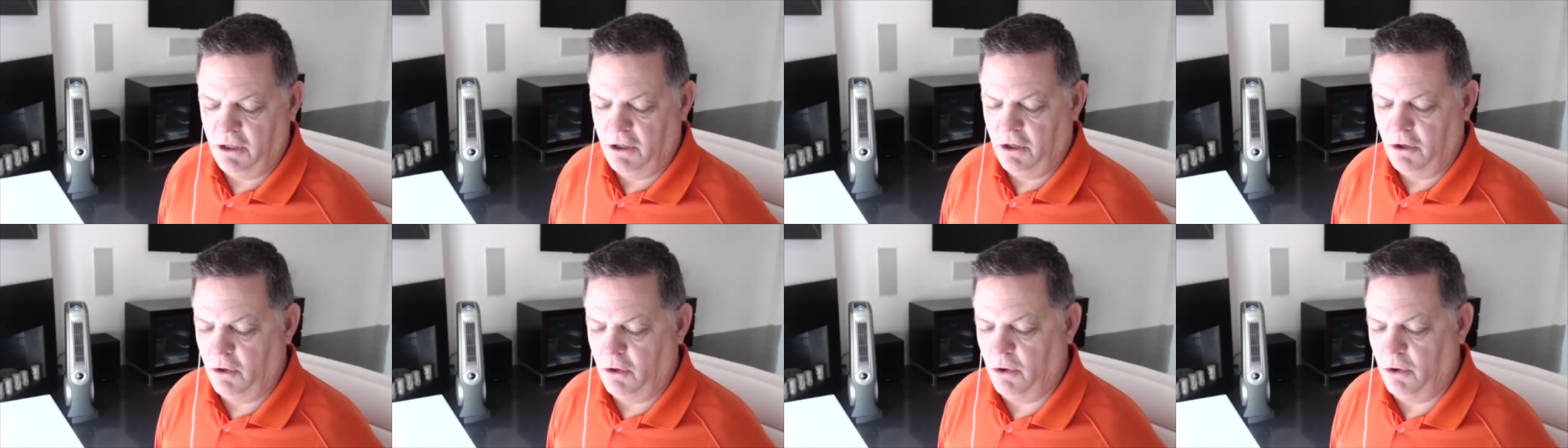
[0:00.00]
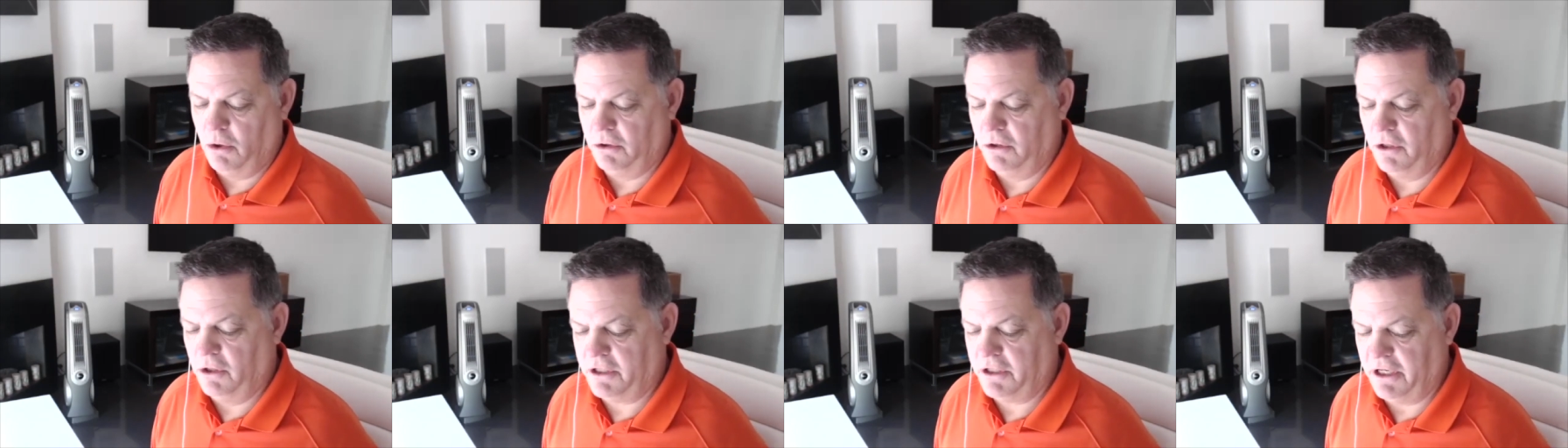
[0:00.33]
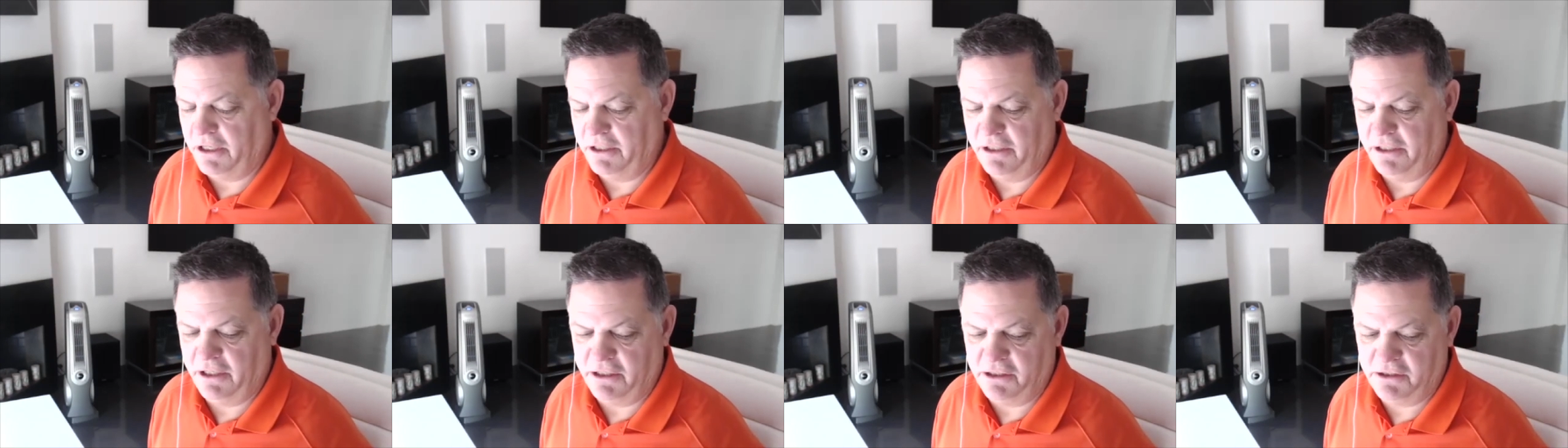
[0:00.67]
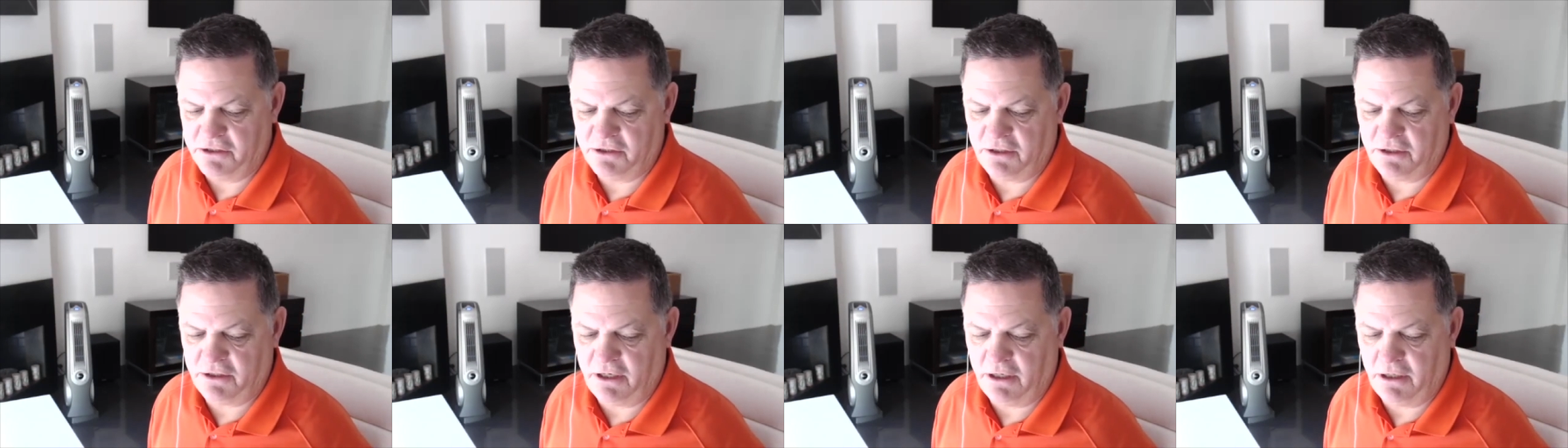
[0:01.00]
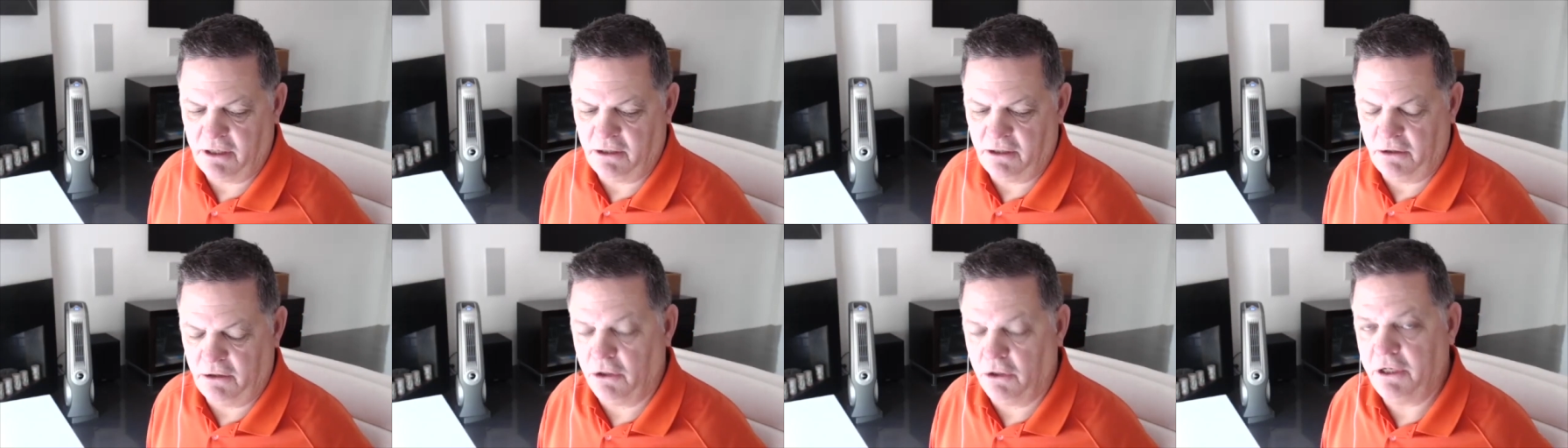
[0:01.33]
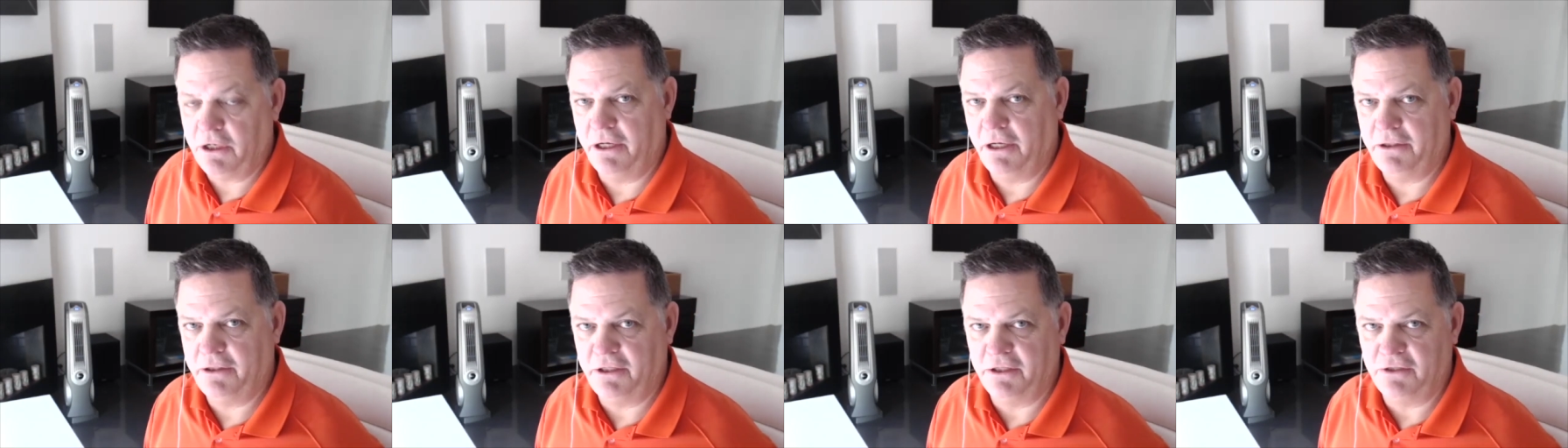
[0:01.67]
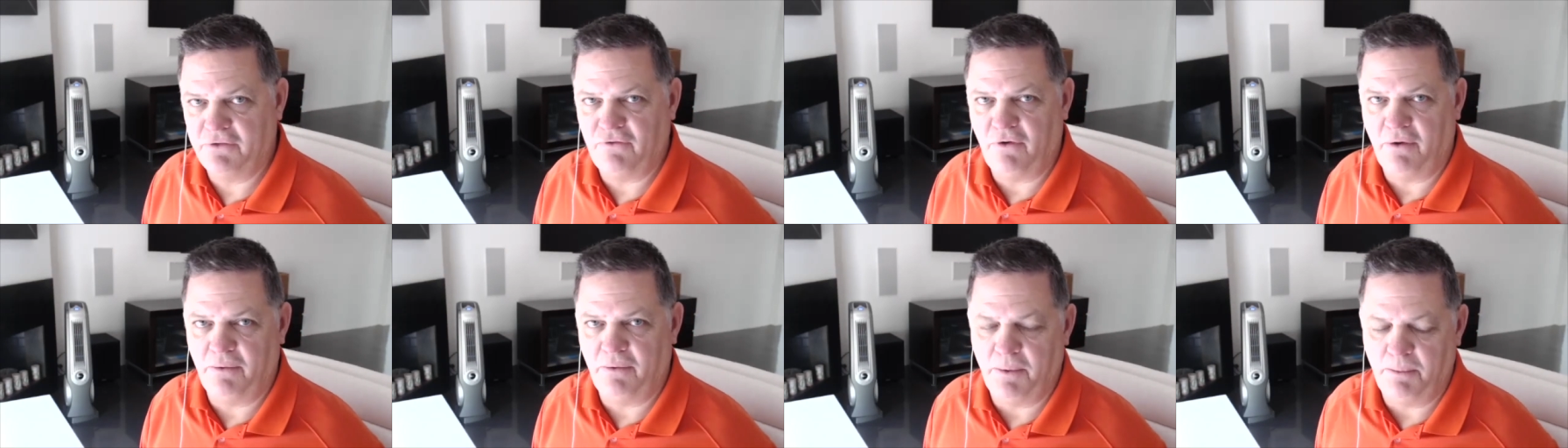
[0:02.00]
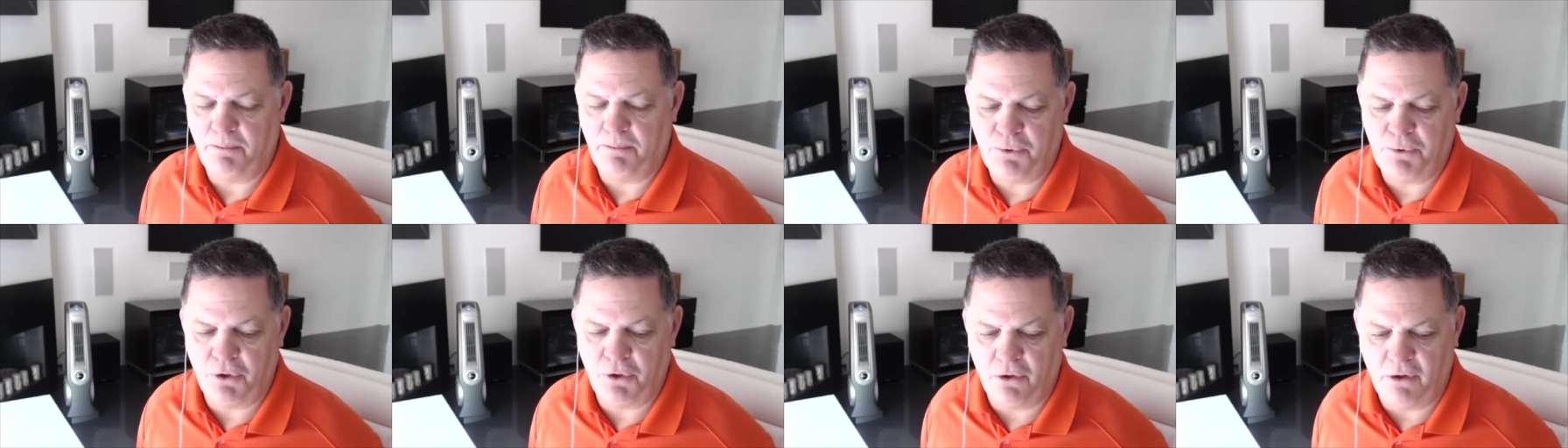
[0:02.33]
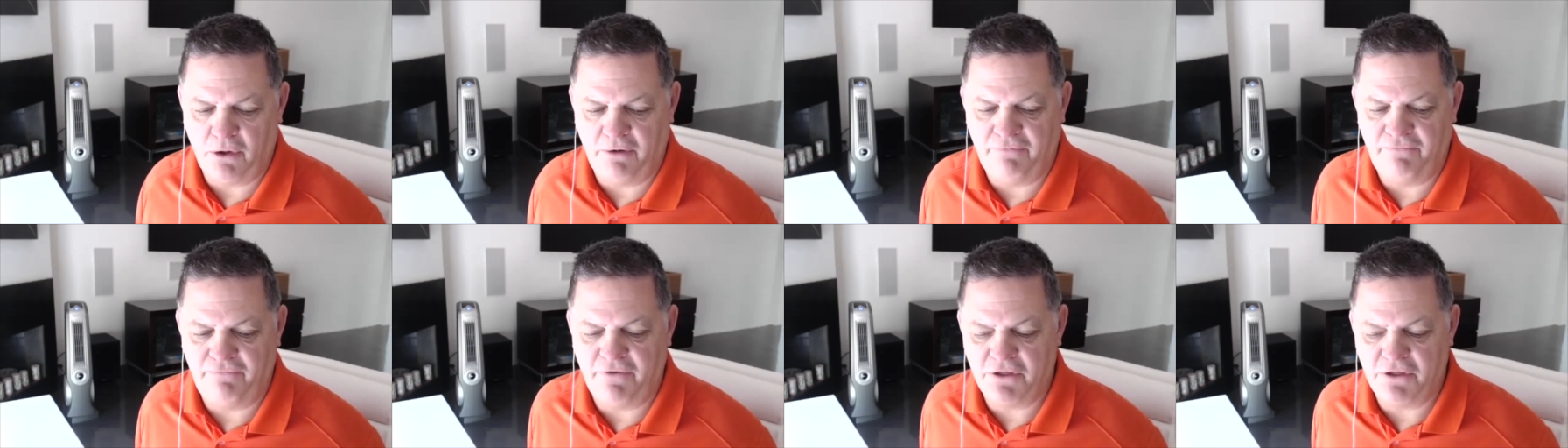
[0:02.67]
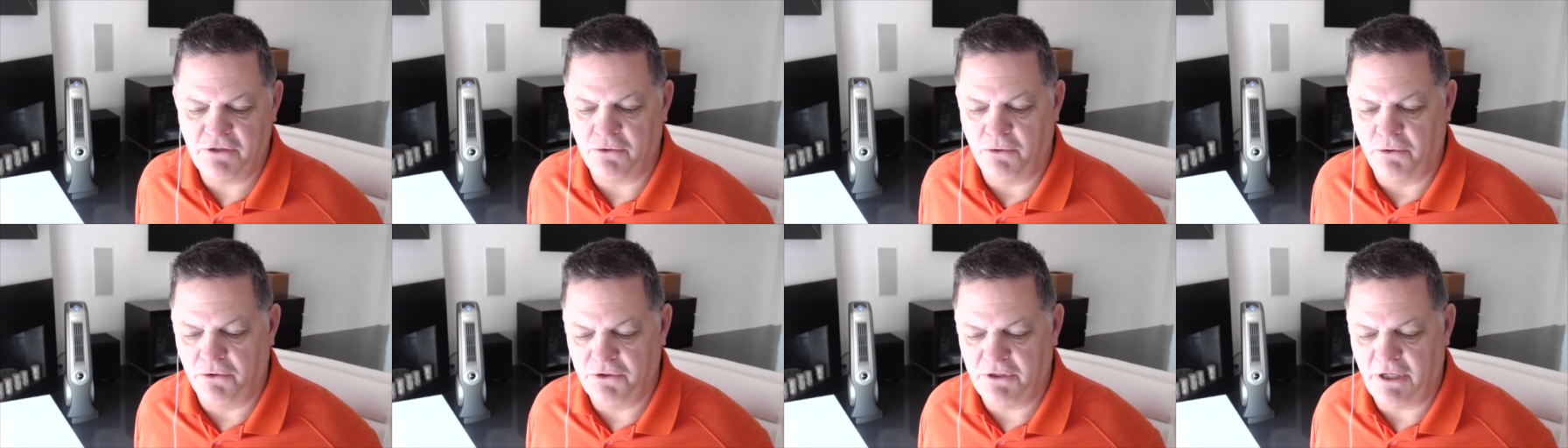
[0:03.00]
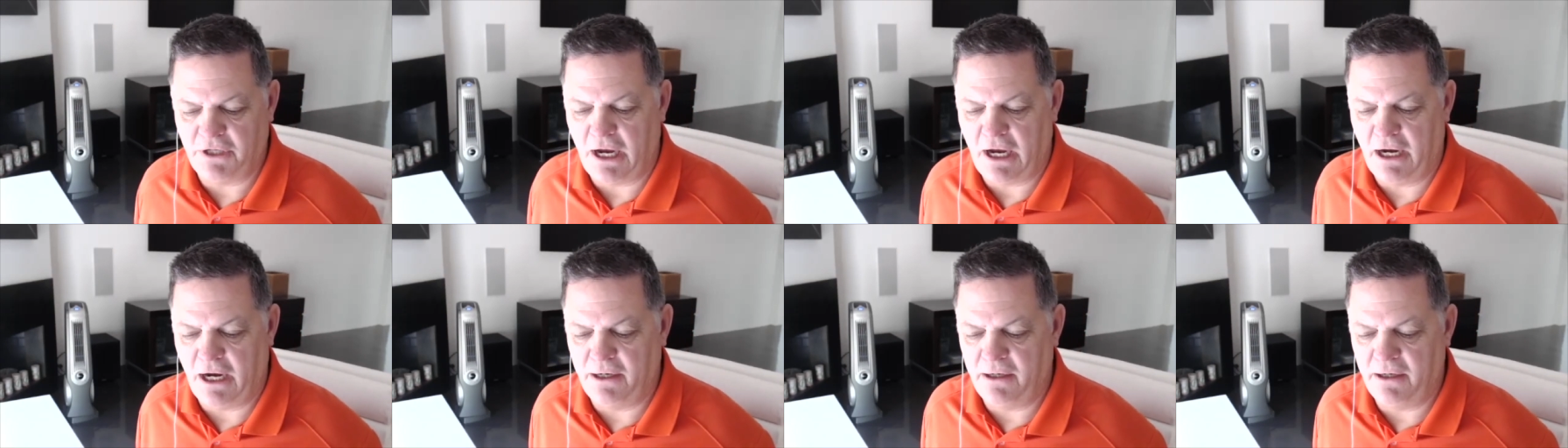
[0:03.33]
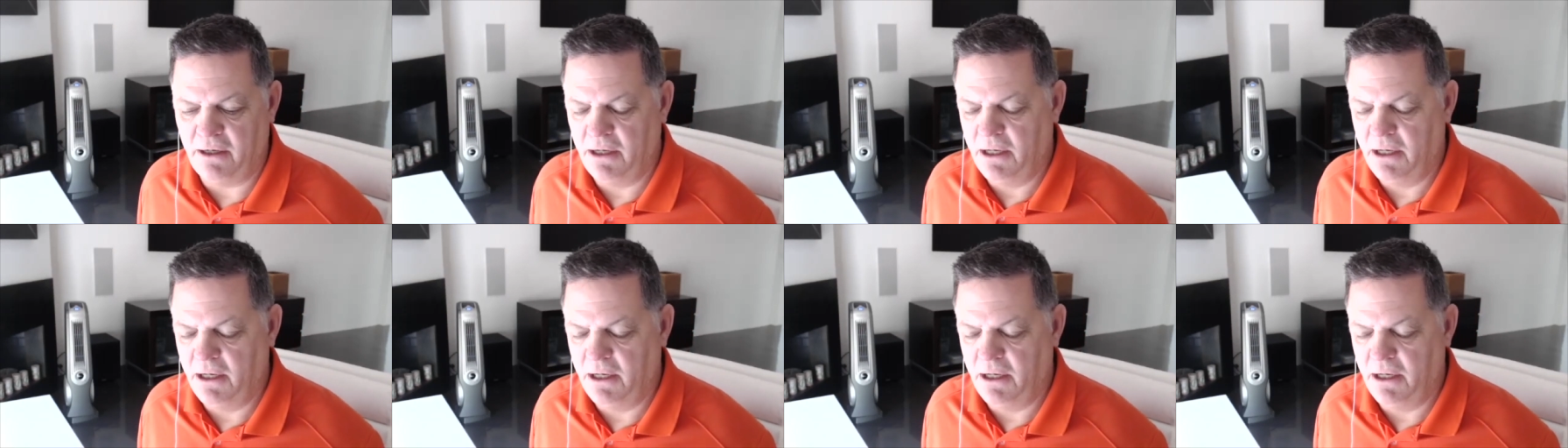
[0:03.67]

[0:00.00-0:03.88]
who are looking this looking at this from a purely fiscal side.